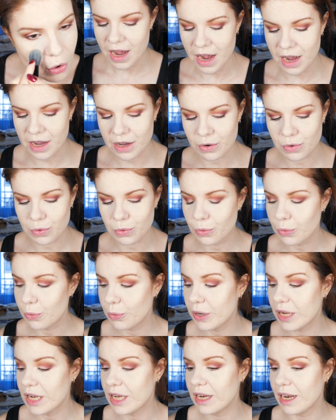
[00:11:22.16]
I
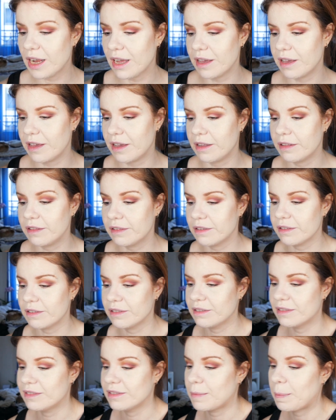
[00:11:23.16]
really like it.
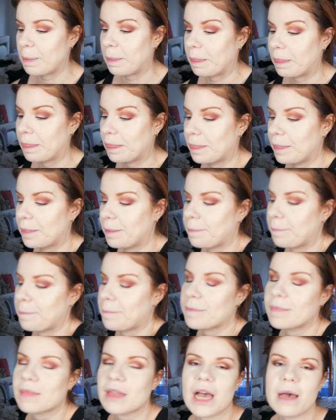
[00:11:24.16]

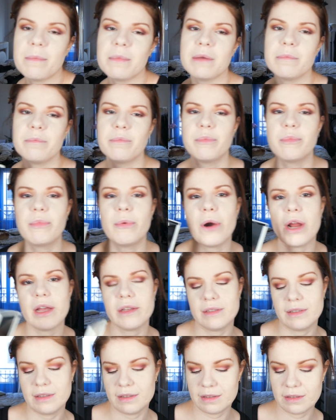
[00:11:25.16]
I'm
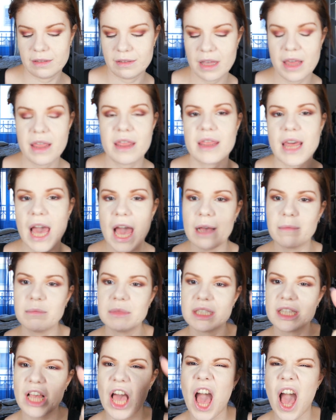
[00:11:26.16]
impressed.
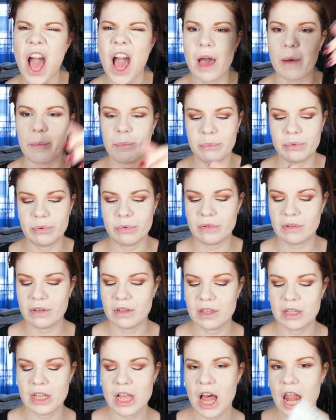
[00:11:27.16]
Thumbs up.
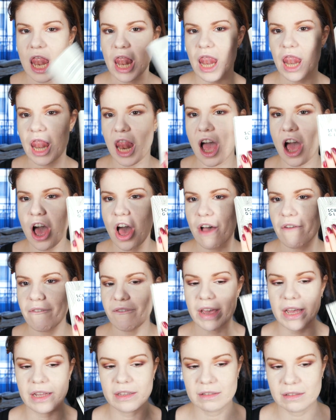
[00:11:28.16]

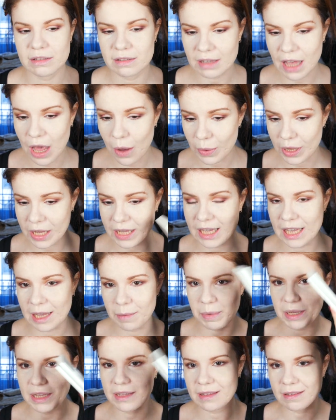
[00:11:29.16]
Love it. I will
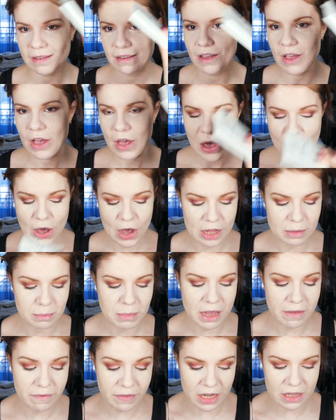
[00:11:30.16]
keep it on
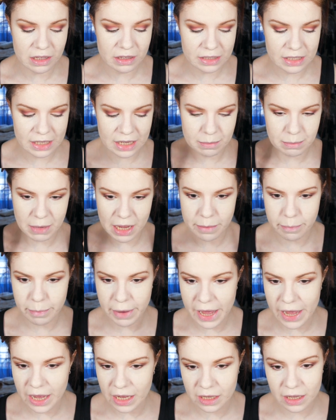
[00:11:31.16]
my vanity, in my
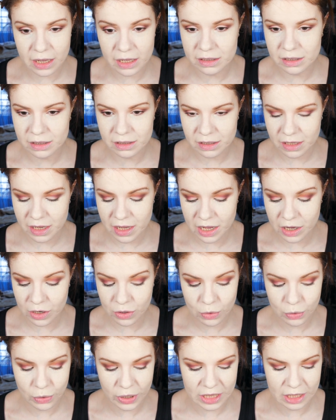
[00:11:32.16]
bag. It's
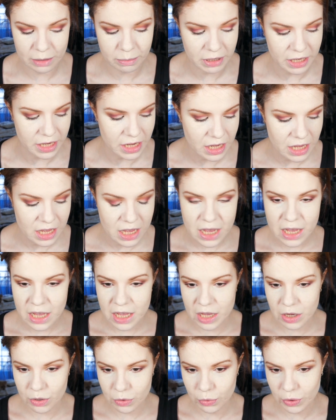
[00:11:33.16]
incredibly,
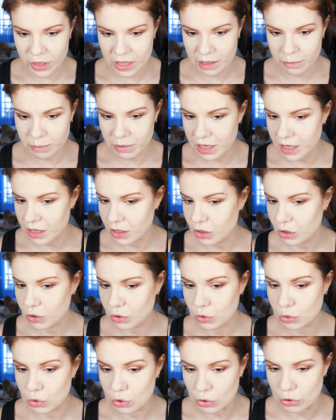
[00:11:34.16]
incredibly
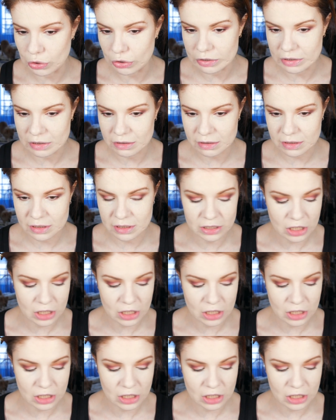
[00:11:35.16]
good.